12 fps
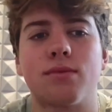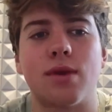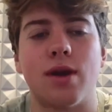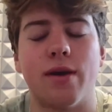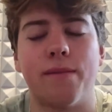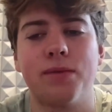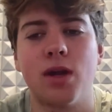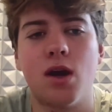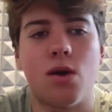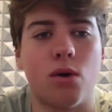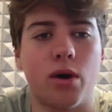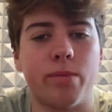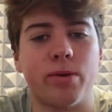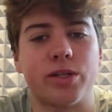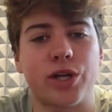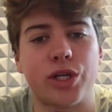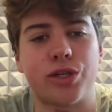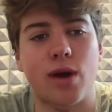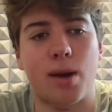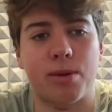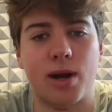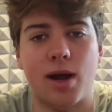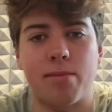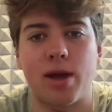Yeah. Well, we appreciate you
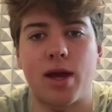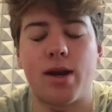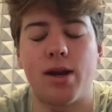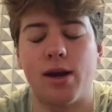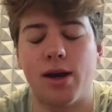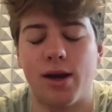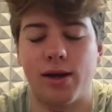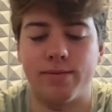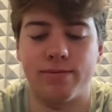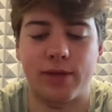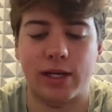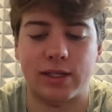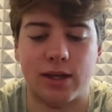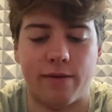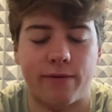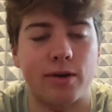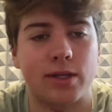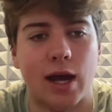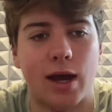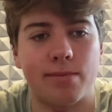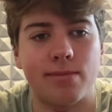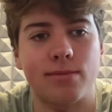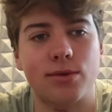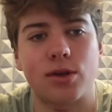hopping on, man. Thanks a lot for your
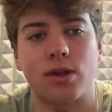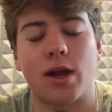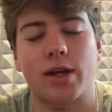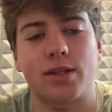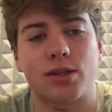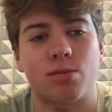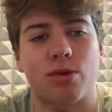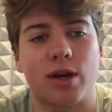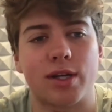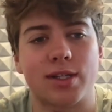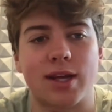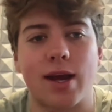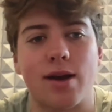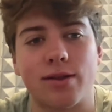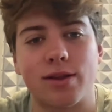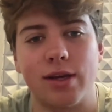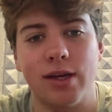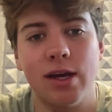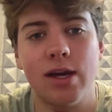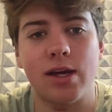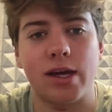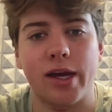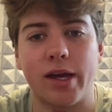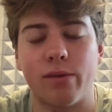time. Good luck in the spring. Stay healthy,
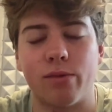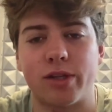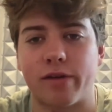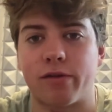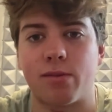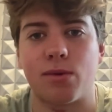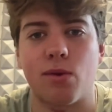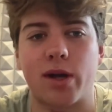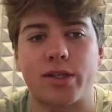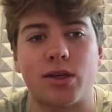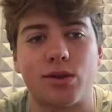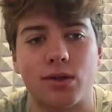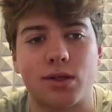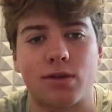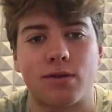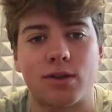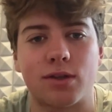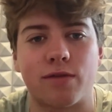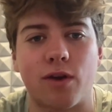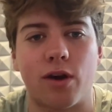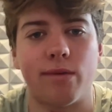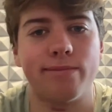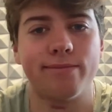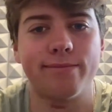and we'll definitely be watching you this fall.